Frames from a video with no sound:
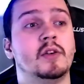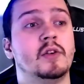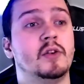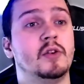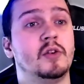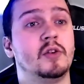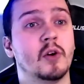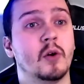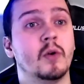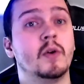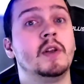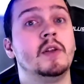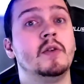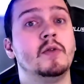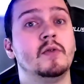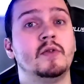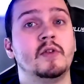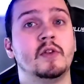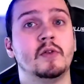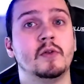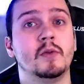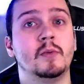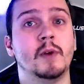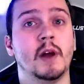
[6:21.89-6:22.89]
go to
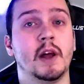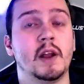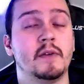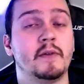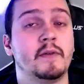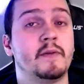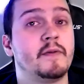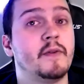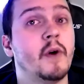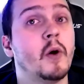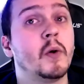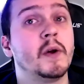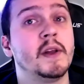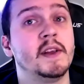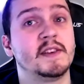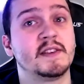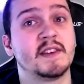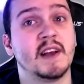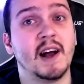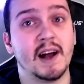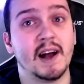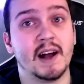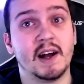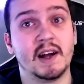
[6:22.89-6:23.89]
YouTube and focus
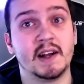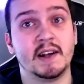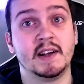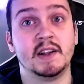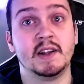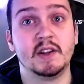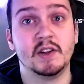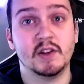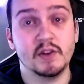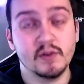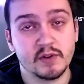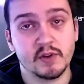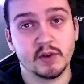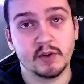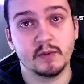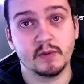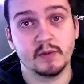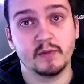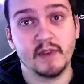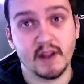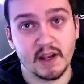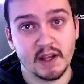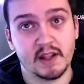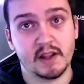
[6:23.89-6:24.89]
on YouTube
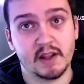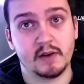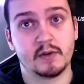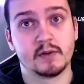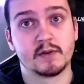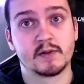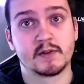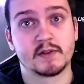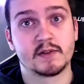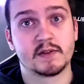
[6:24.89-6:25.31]
videos.